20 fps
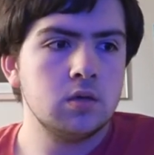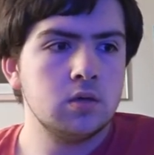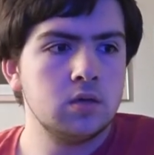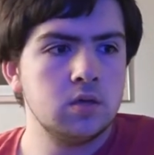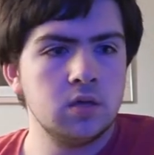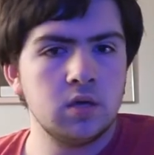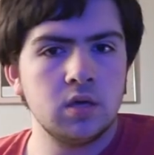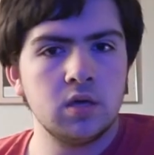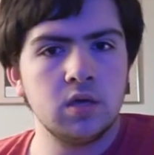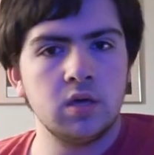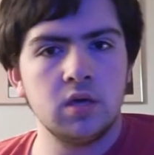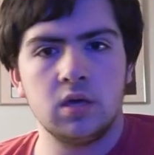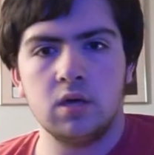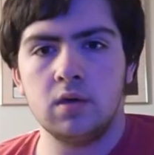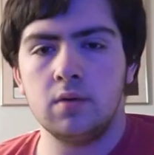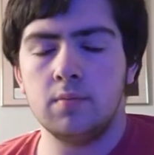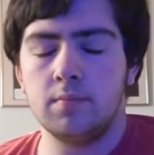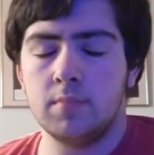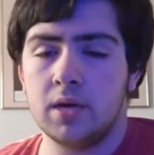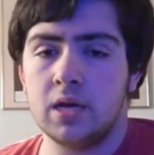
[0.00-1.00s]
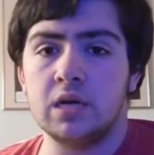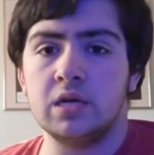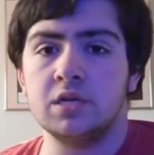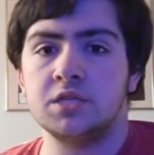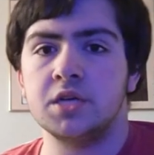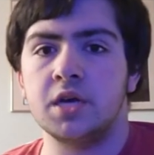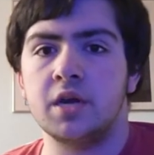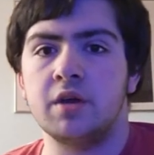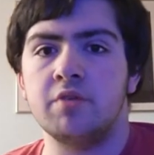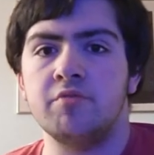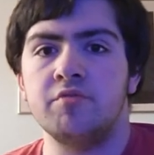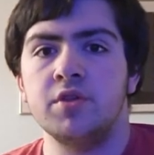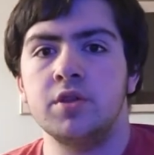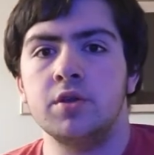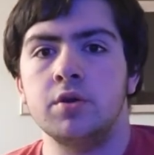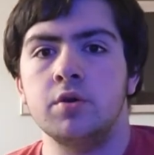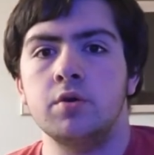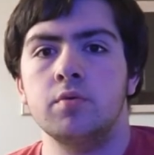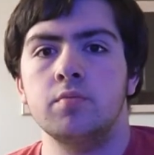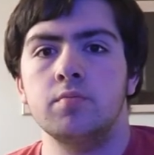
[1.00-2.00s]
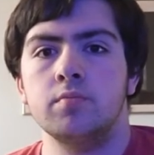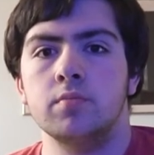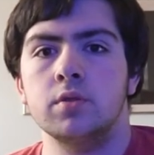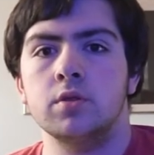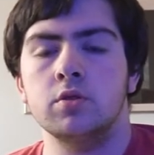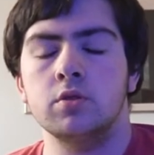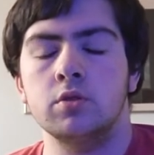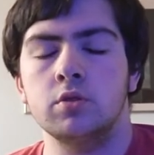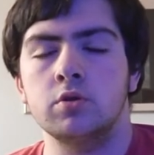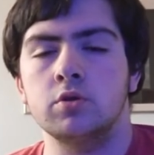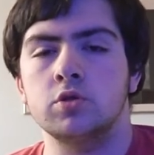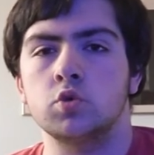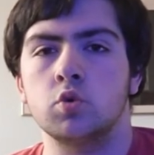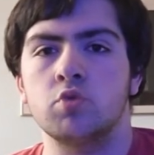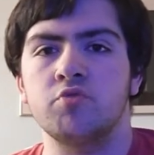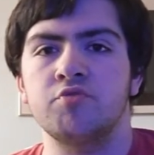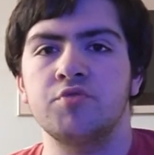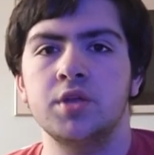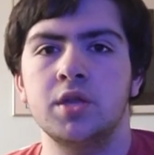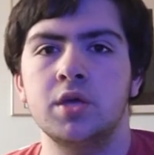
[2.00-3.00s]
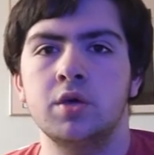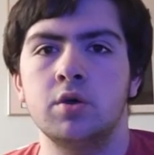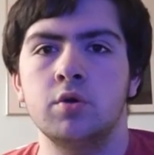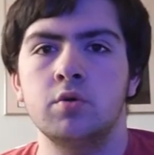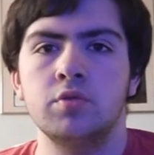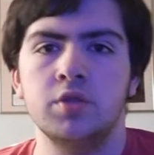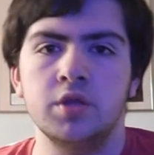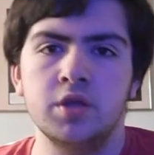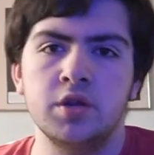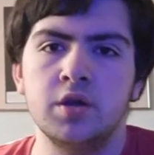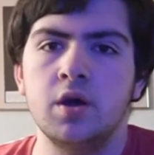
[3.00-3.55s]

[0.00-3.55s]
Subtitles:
He made an entire video, little short video, that